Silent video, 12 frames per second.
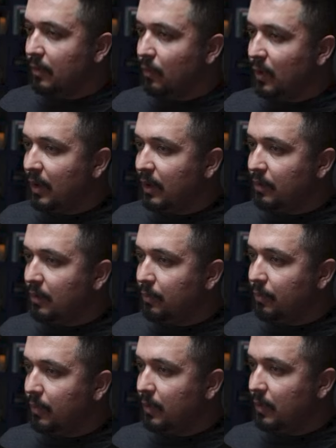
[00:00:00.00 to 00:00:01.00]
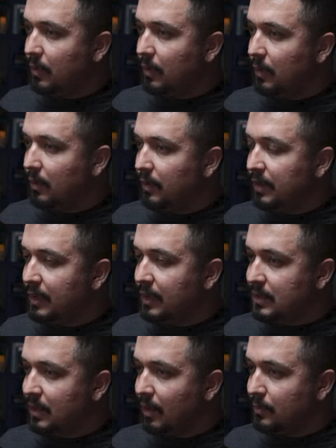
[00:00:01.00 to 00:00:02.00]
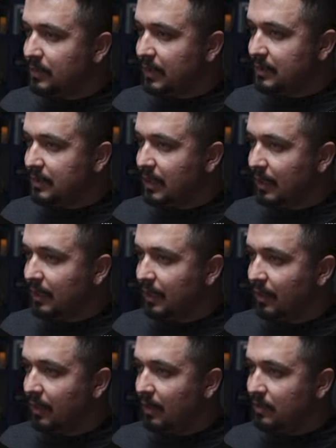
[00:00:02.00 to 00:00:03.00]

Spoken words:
100 ticks comes exactly here,